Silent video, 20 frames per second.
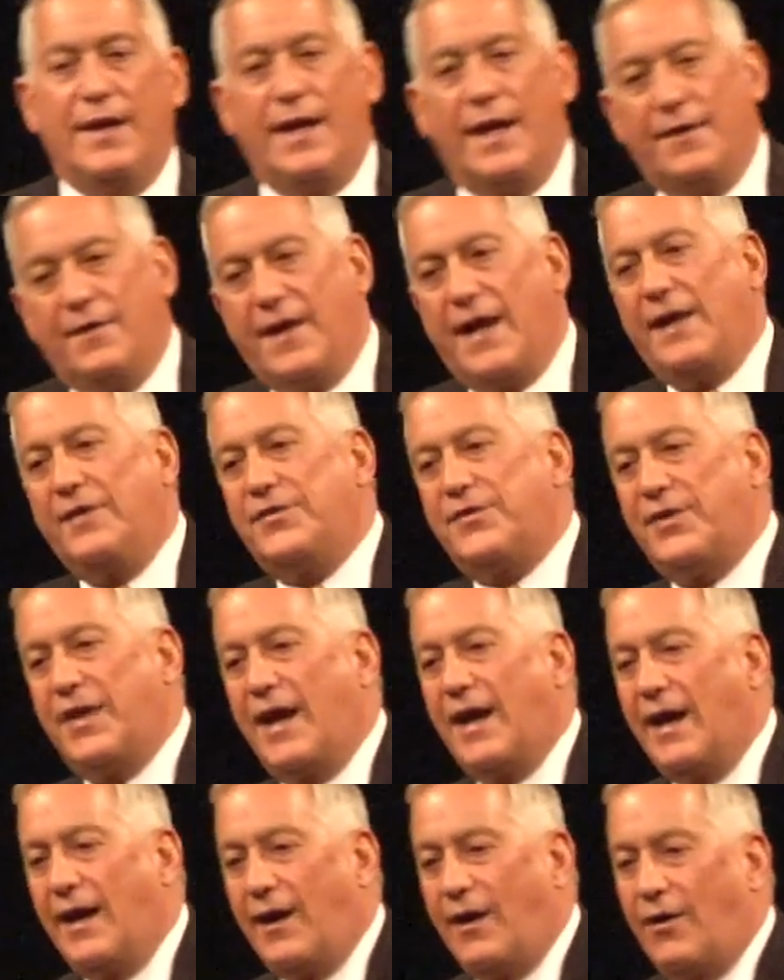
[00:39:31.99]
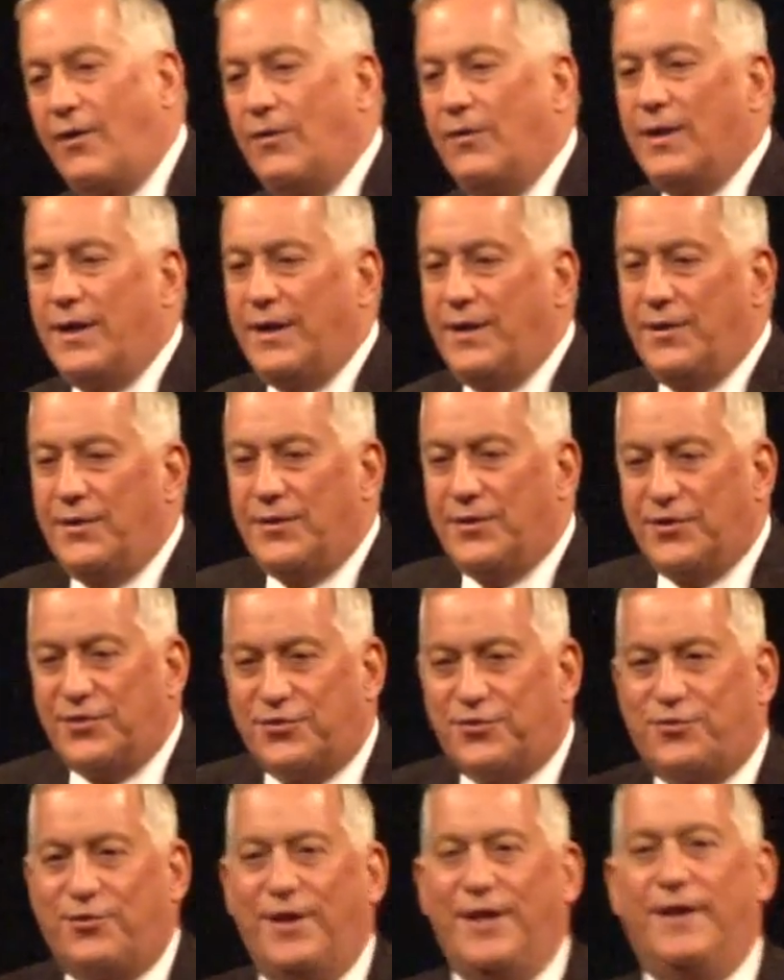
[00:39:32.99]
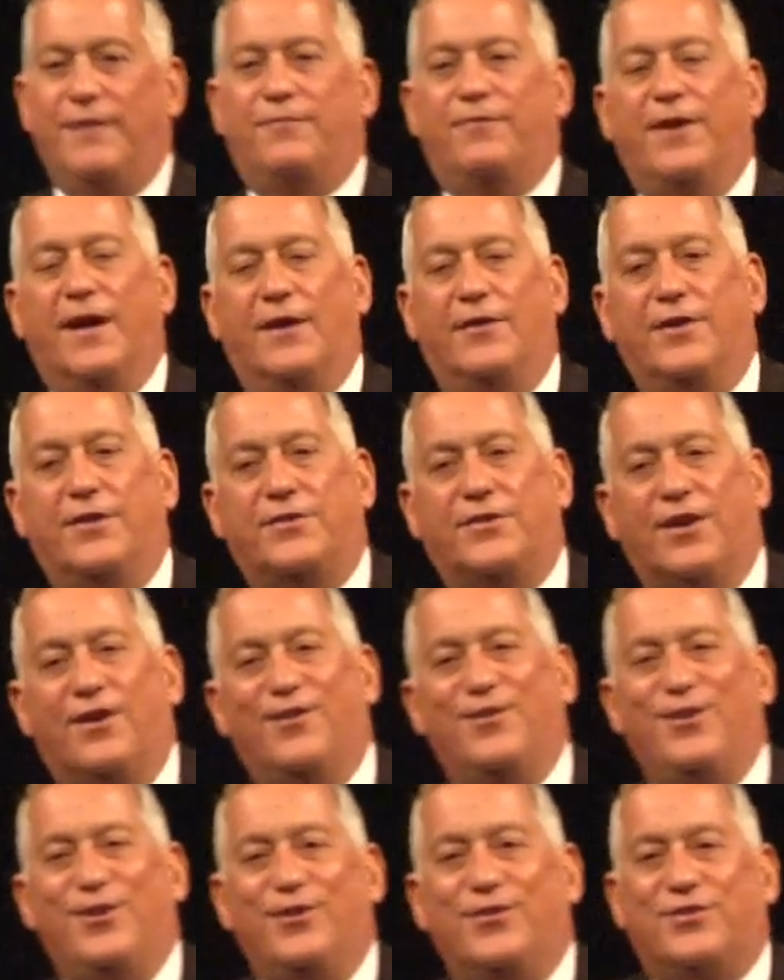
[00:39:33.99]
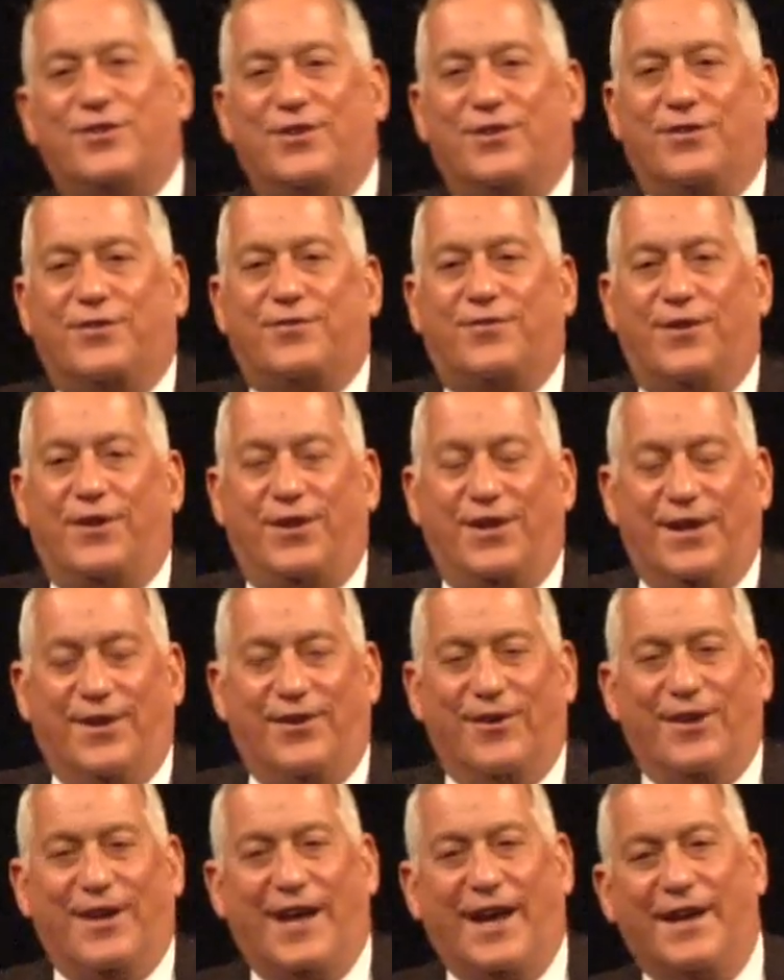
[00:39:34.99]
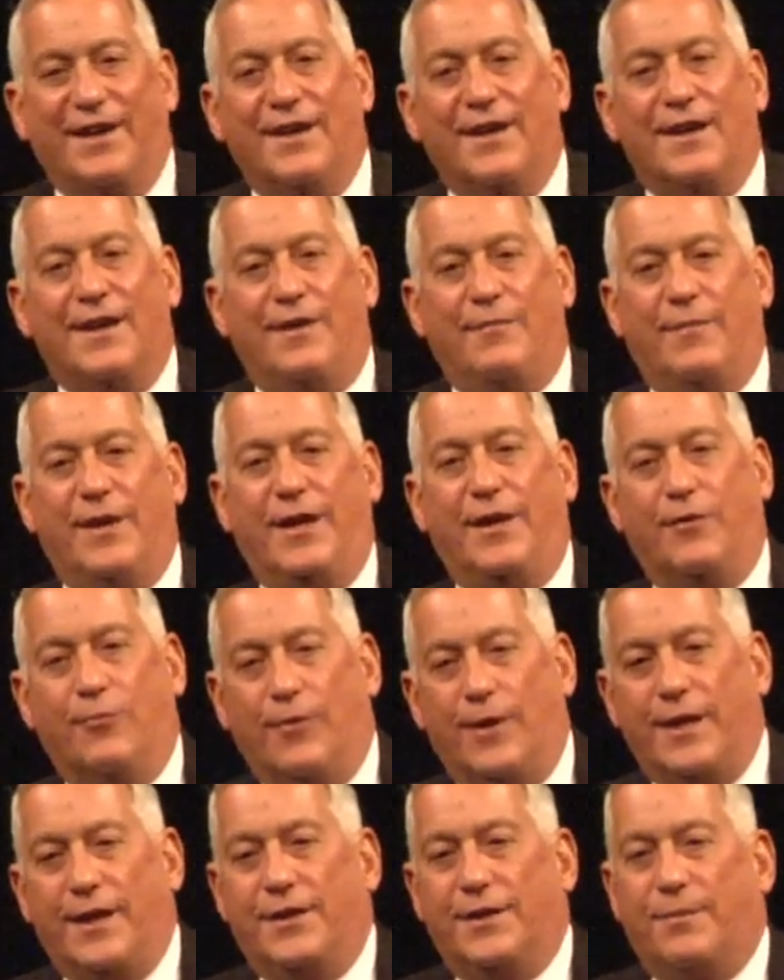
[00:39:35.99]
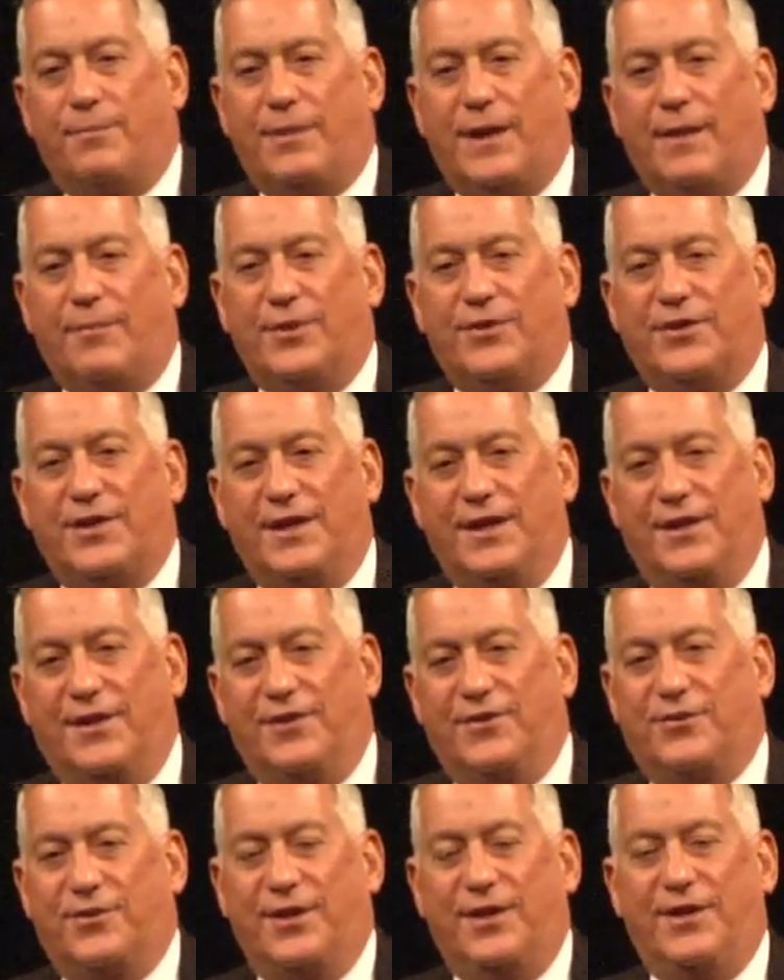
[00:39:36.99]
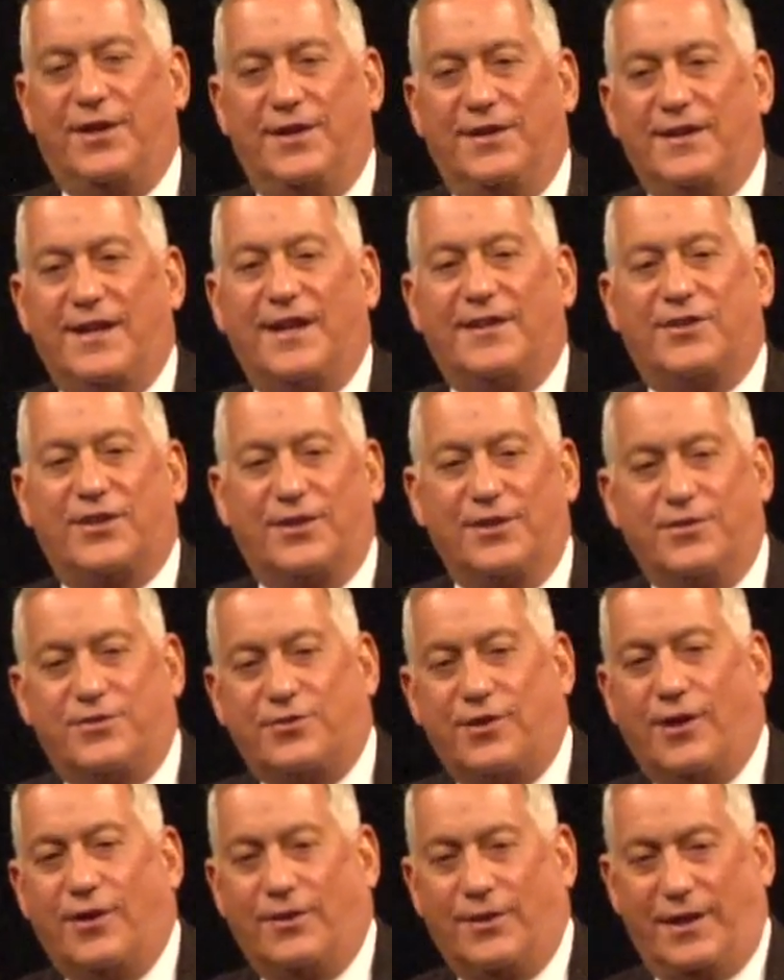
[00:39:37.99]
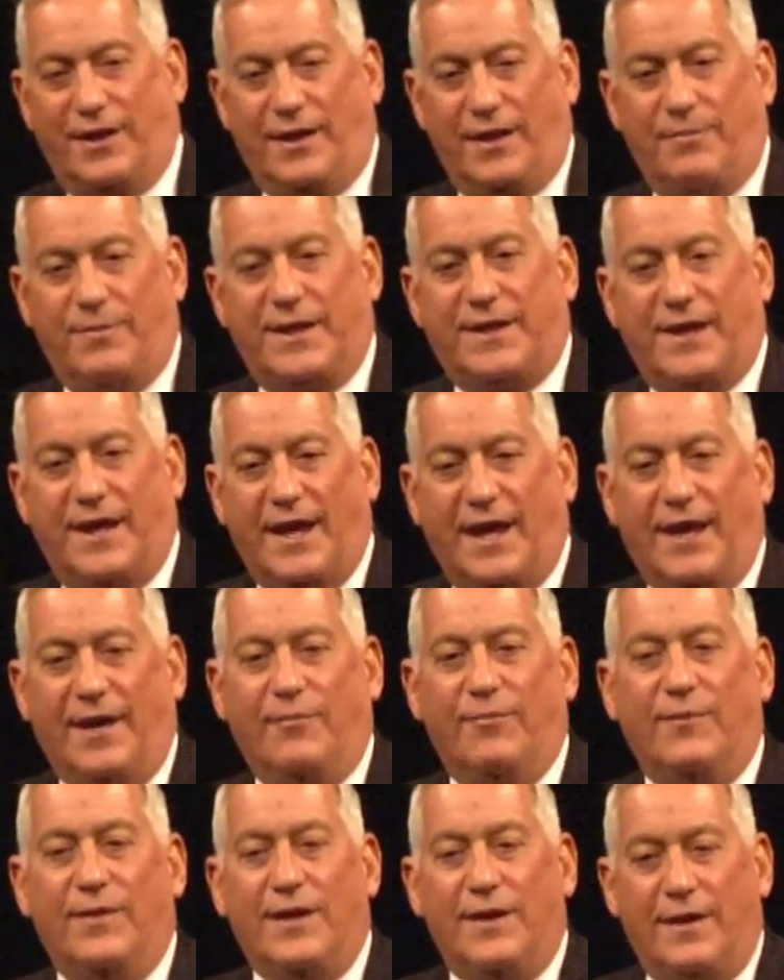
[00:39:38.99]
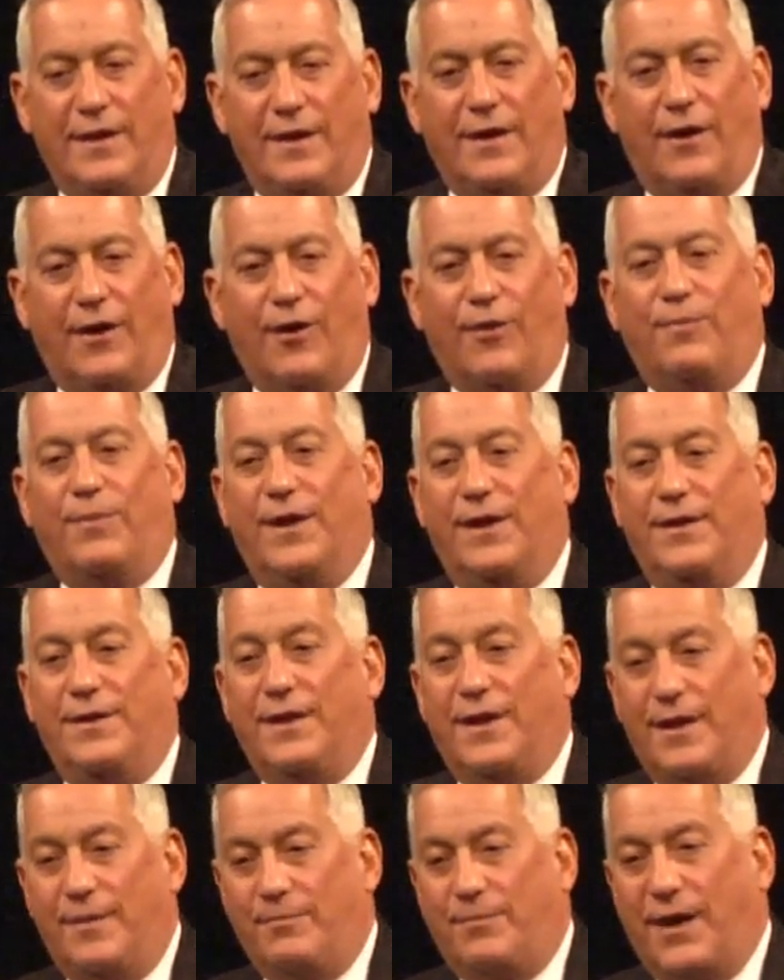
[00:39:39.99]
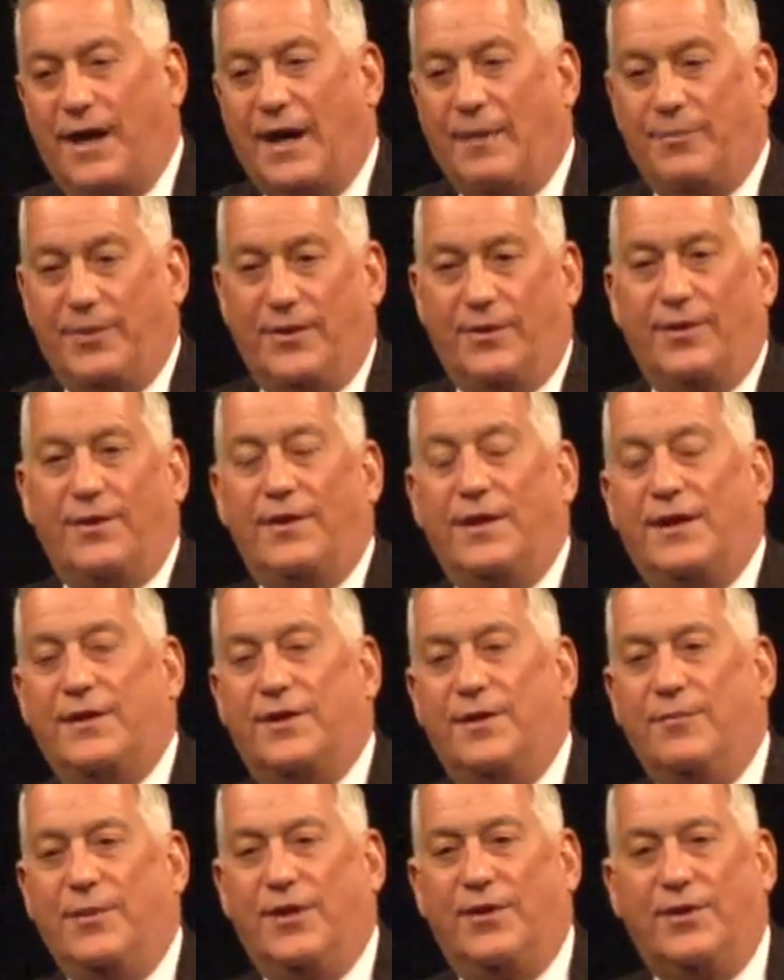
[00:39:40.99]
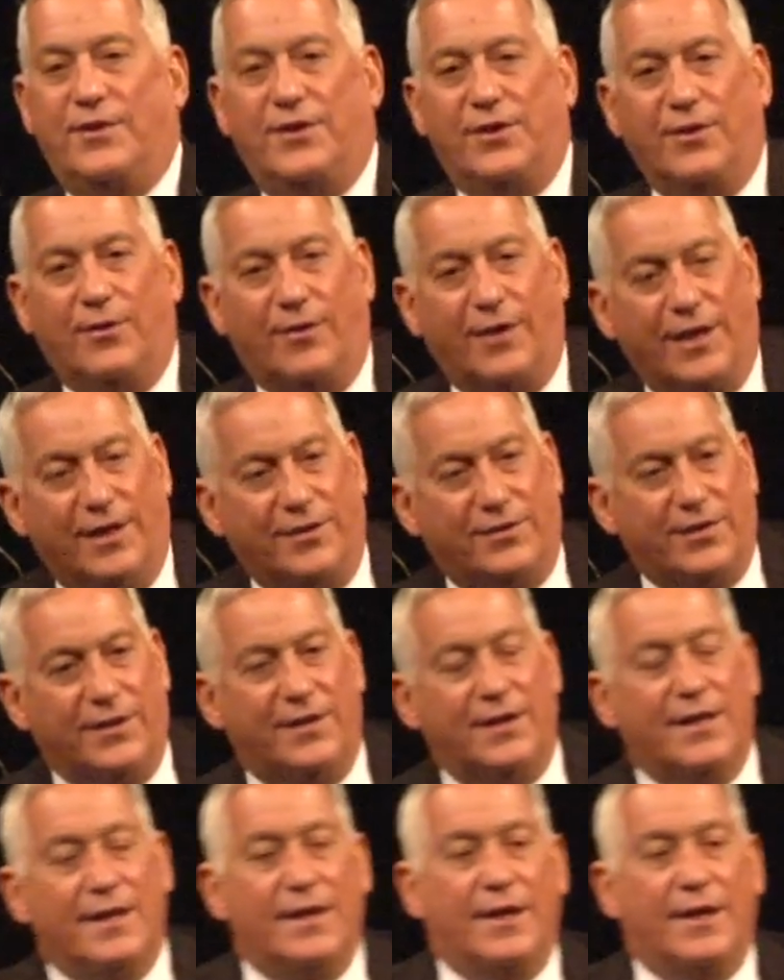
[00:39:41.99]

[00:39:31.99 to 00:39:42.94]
And that's how the street found its own uses for the internet, meaning we in the publishing industry didn't get to control it. It became open and popular and community-oriented.